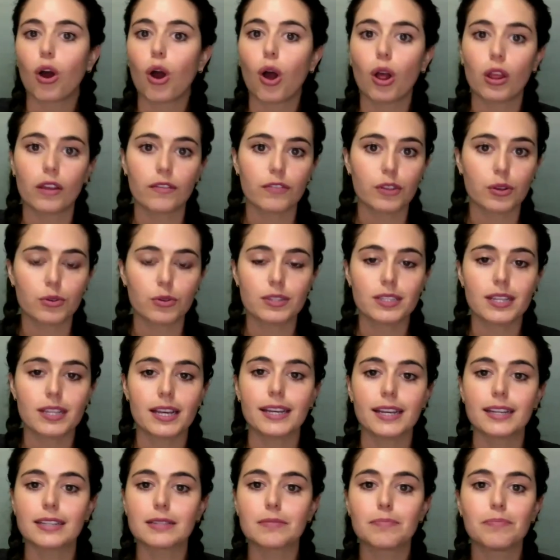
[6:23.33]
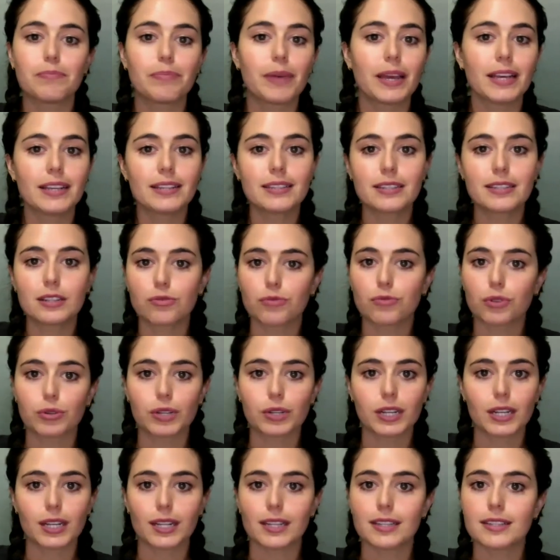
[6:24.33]
all of those things based and
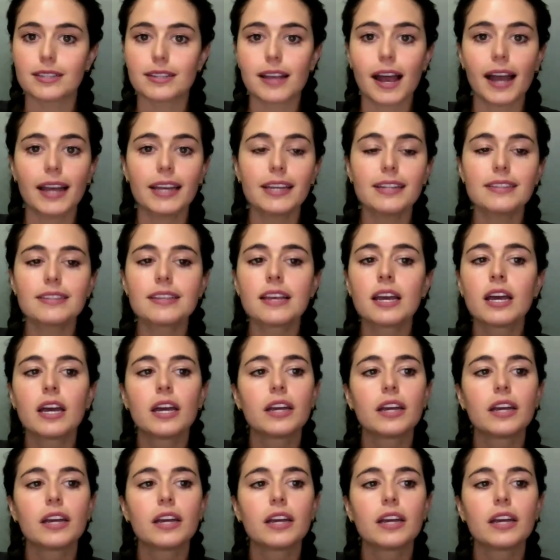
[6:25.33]
rooted in science,